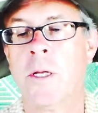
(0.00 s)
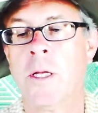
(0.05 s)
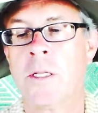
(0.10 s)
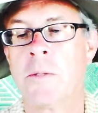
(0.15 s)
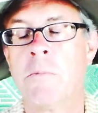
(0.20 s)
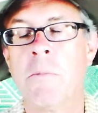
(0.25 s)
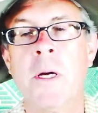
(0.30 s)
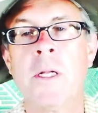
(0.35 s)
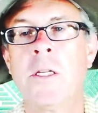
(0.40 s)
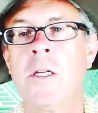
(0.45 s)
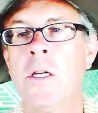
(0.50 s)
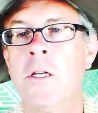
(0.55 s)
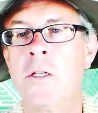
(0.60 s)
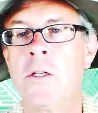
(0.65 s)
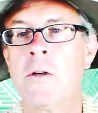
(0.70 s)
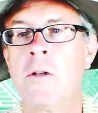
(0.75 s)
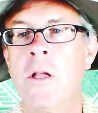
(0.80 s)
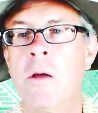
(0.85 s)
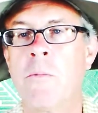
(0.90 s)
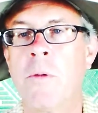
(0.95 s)
It's much
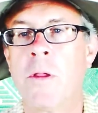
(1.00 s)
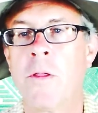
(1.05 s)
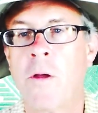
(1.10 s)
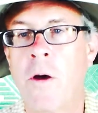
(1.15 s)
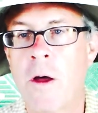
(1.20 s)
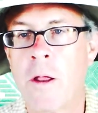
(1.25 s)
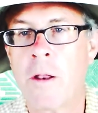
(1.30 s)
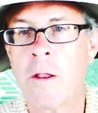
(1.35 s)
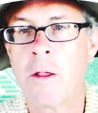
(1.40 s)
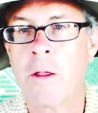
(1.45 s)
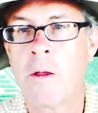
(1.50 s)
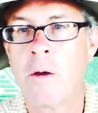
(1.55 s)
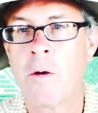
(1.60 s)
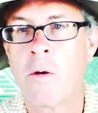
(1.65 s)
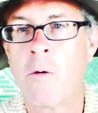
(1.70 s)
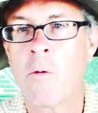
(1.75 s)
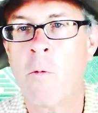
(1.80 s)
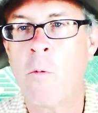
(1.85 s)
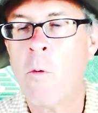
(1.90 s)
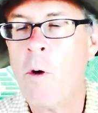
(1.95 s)
easier than we thought.
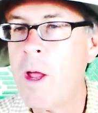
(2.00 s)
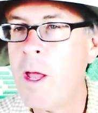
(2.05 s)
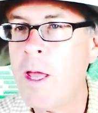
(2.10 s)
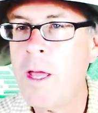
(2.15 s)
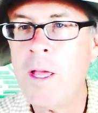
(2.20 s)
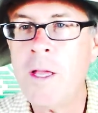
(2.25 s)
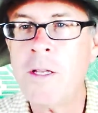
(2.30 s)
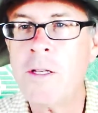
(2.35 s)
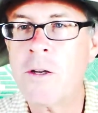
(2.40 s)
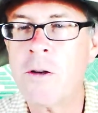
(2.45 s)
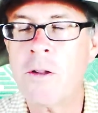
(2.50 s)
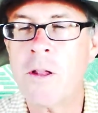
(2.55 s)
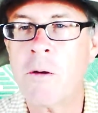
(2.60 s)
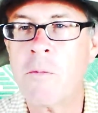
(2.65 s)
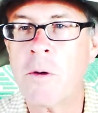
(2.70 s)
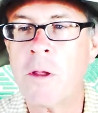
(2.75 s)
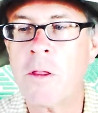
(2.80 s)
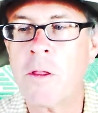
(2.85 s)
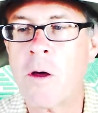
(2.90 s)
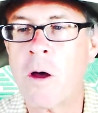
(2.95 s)
Way easier
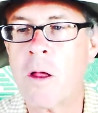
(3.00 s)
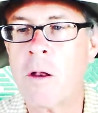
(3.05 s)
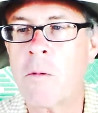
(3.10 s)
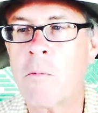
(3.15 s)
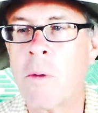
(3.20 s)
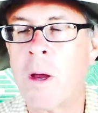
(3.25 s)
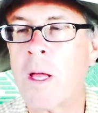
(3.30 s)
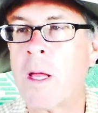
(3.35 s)
than we thought.